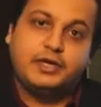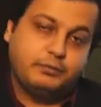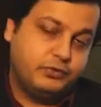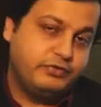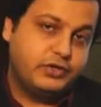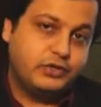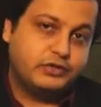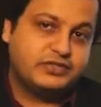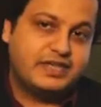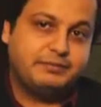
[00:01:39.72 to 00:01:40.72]
Moving on to
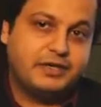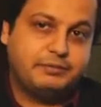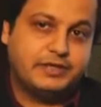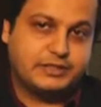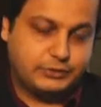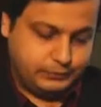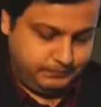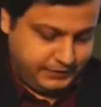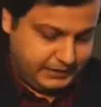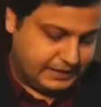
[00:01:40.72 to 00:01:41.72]
step number 2,
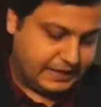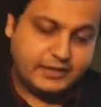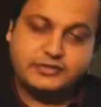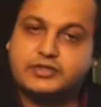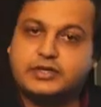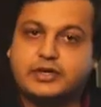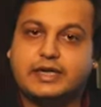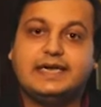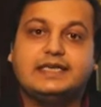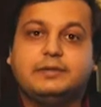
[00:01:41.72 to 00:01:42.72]
that is
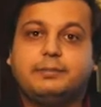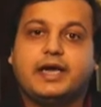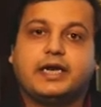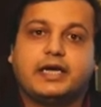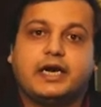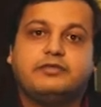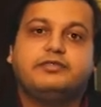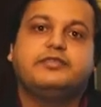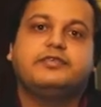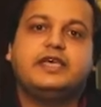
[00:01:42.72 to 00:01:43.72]
read the
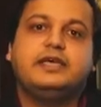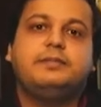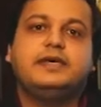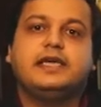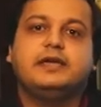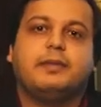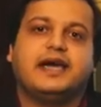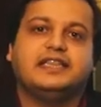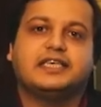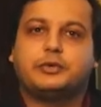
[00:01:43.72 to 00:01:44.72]
paragraph keeping in
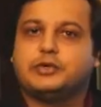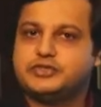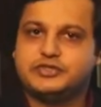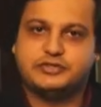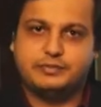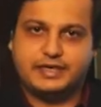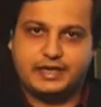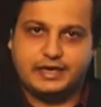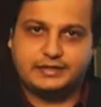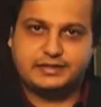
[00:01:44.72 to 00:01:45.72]
mind the questions being
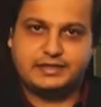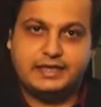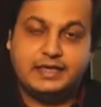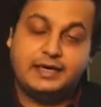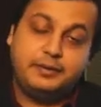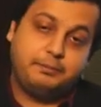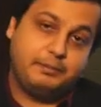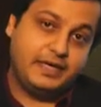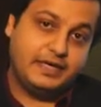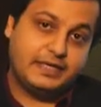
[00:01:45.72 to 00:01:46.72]
asked.
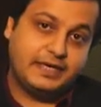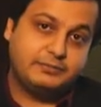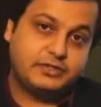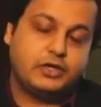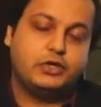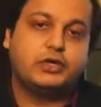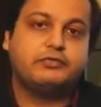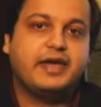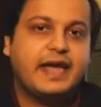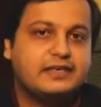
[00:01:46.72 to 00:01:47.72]
Many times a lot
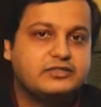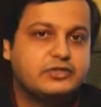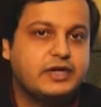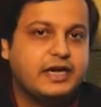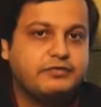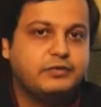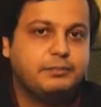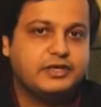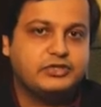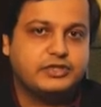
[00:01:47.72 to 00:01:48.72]
of extra
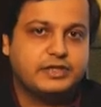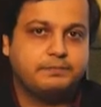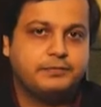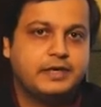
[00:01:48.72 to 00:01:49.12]
information